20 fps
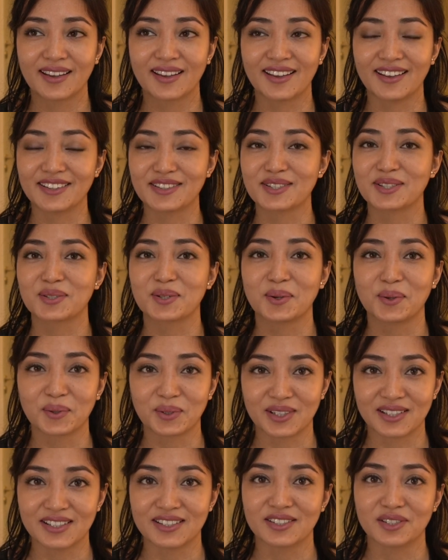it's
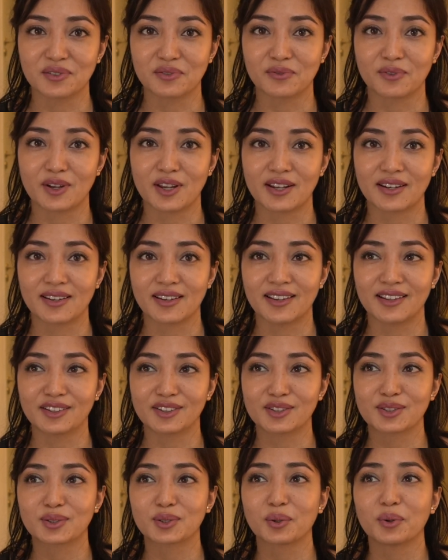totally different.
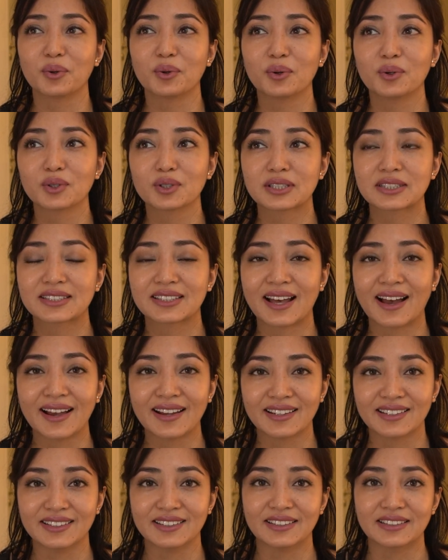It's so
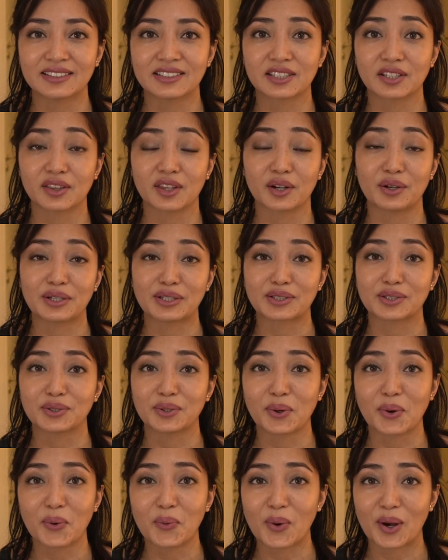silent, there is
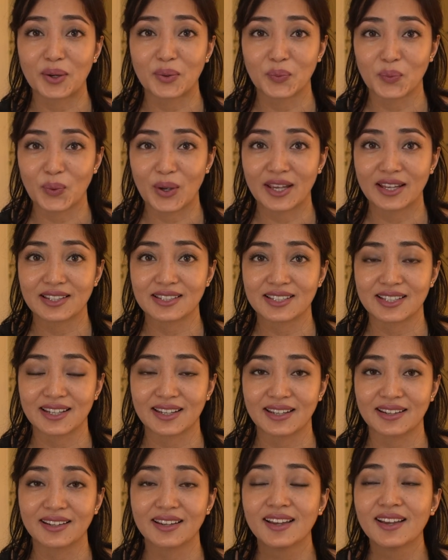no one
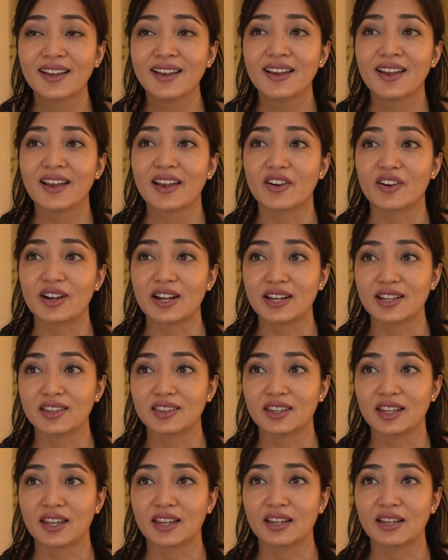waiting or
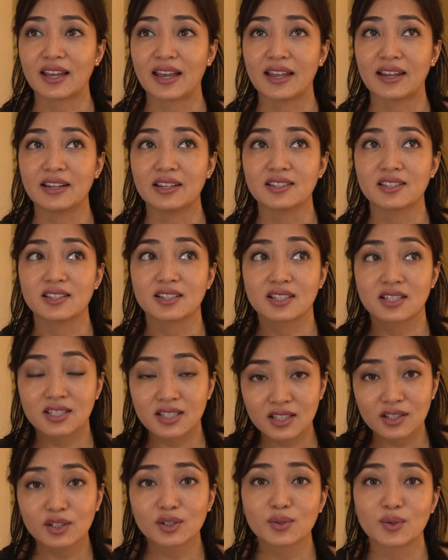anything, and
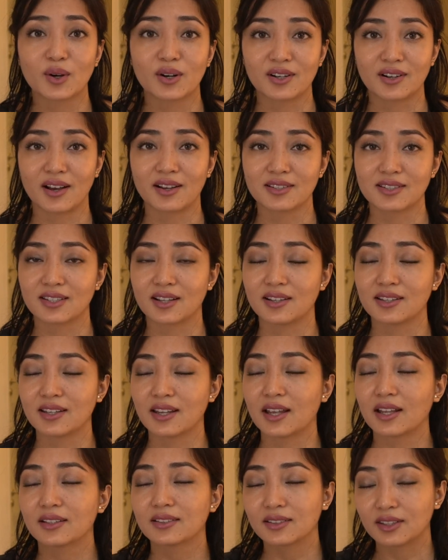still you're not done
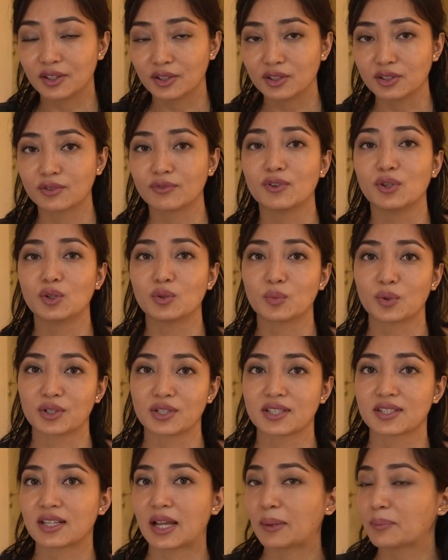yet. There's few more
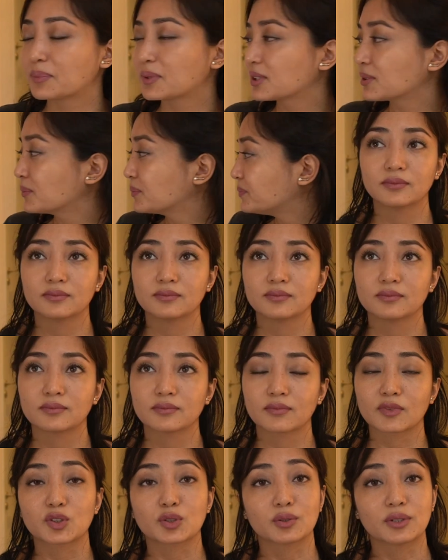steps.
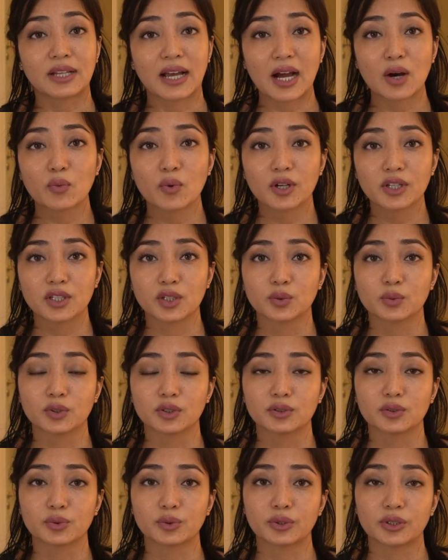So now what you
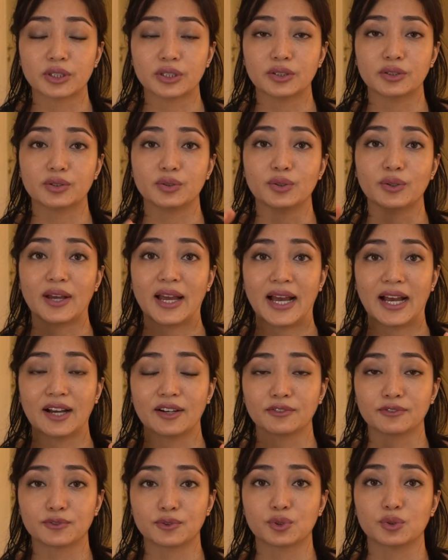will do is you
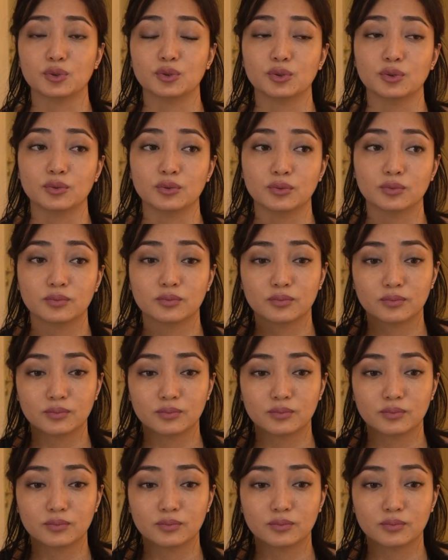have to